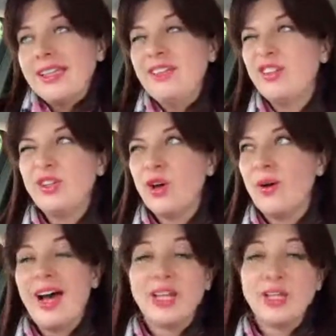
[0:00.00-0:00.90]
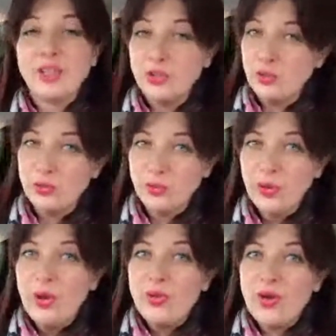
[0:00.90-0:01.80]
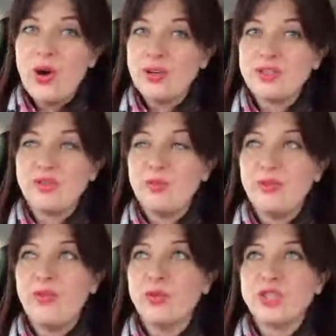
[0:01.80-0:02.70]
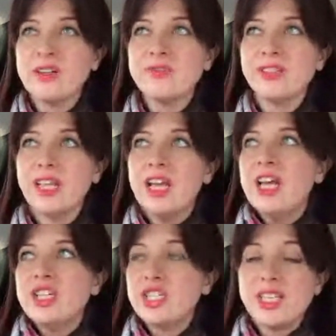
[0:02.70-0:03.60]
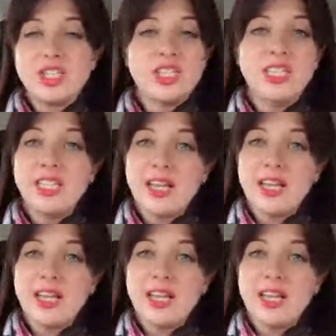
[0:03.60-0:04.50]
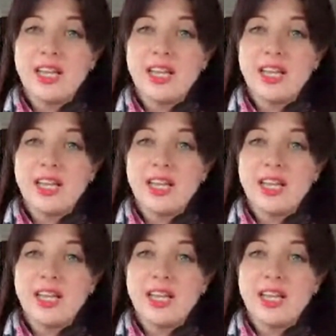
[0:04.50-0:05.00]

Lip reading: even though I knew the answer before she answered, she said she didn't have a father.